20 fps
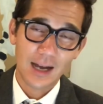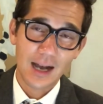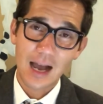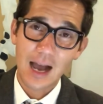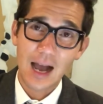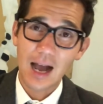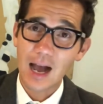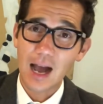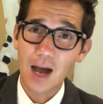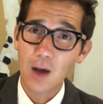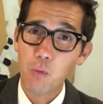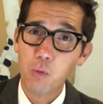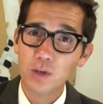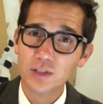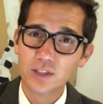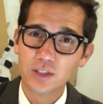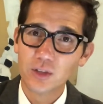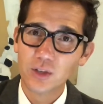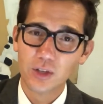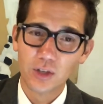I
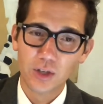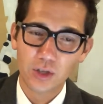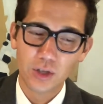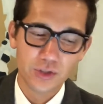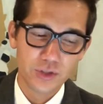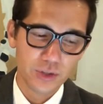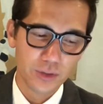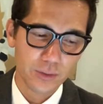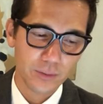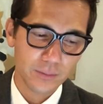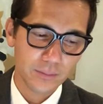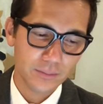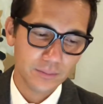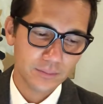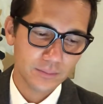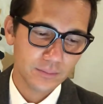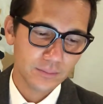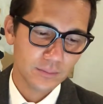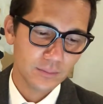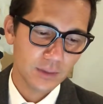wasn't going to hurt you."
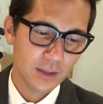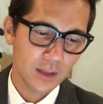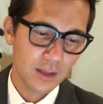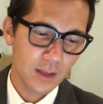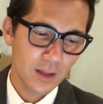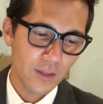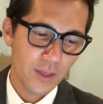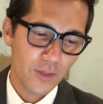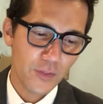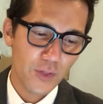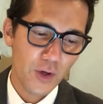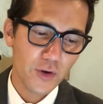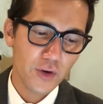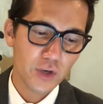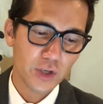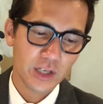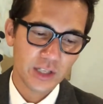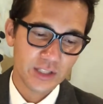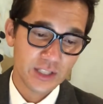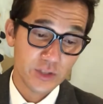The thunder
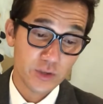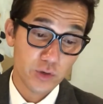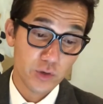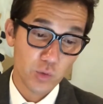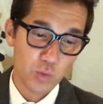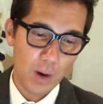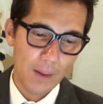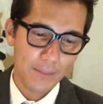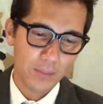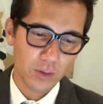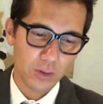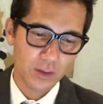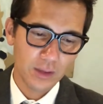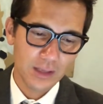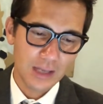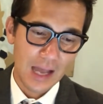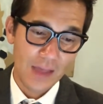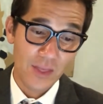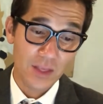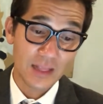continued to rumble,
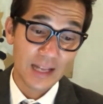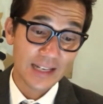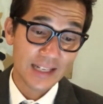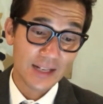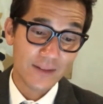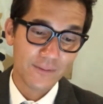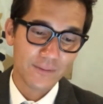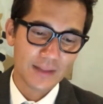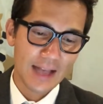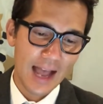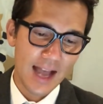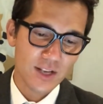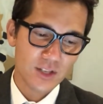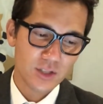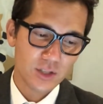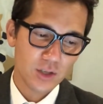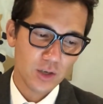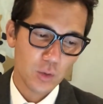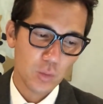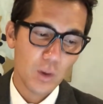and the lightning
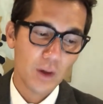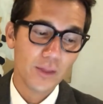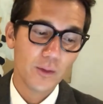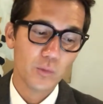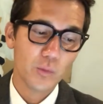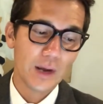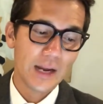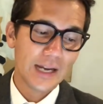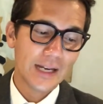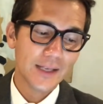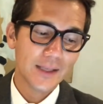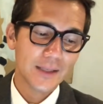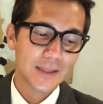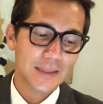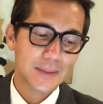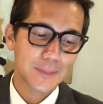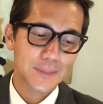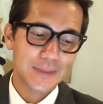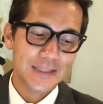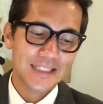flashed, while the rain
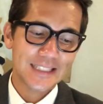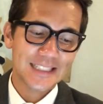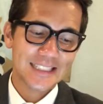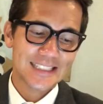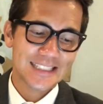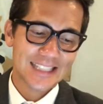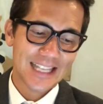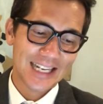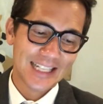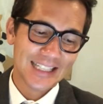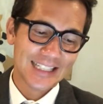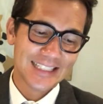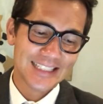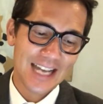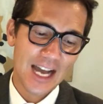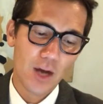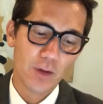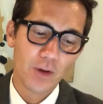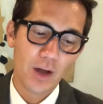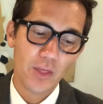beat steadily
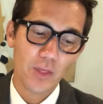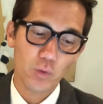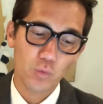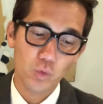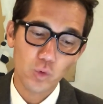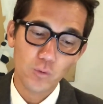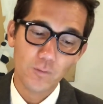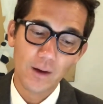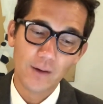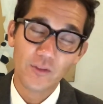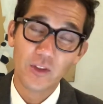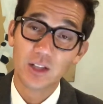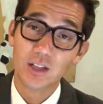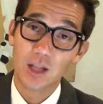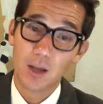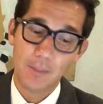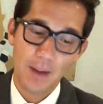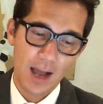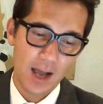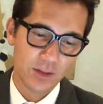down on the roof of the
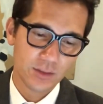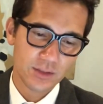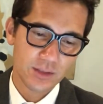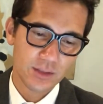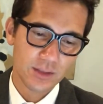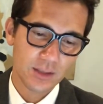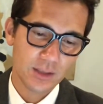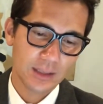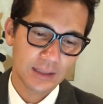clubhouse.